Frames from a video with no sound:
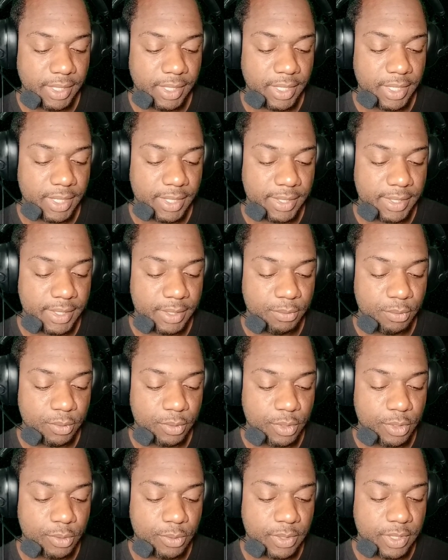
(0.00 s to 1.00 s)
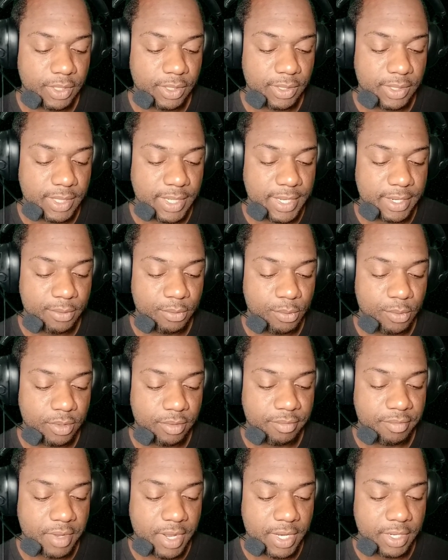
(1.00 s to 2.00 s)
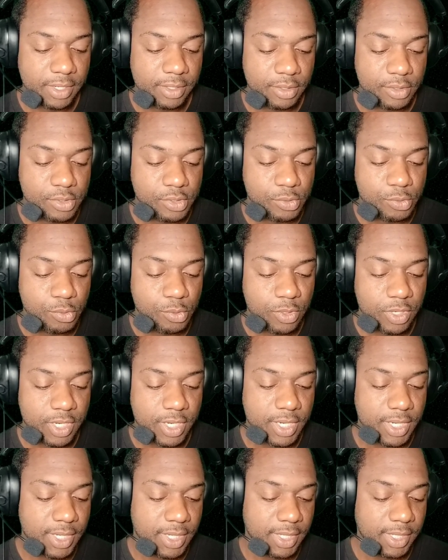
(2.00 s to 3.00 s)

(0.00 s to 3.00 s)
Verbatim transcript: and then we'll go and look at our final score.